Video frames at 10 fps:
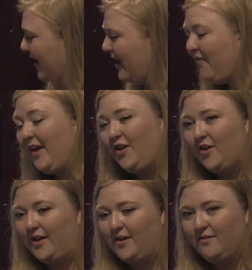If I
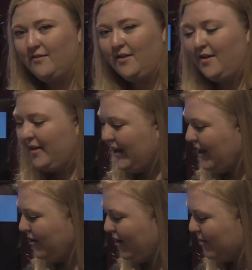could,
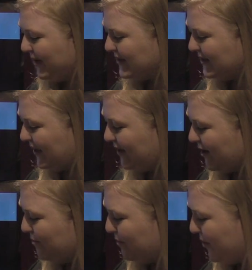can you help me see
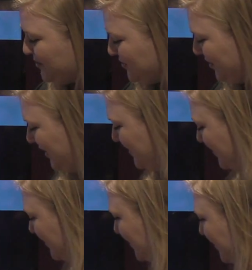on both
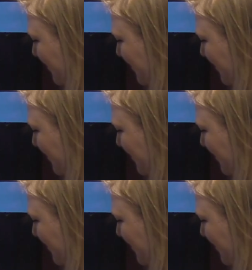screens?